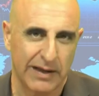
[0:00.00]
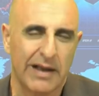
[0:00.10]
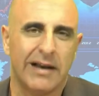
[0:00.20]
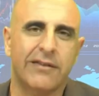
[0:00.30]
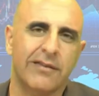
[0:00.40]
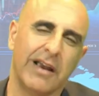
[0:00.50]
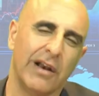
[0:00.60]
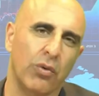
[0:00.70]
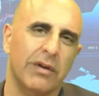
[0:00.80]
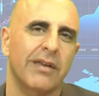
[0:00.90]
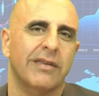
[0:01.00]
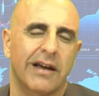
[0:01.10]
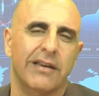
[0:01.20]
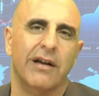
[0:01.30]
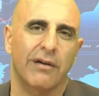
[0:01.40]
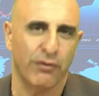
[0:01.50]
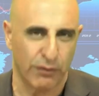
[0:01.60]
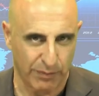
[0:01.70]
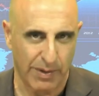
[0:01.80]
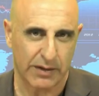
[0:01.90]
Let's take a look at the technical view of
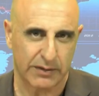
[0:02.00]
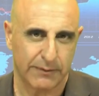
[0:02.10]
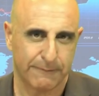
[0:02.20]
the market.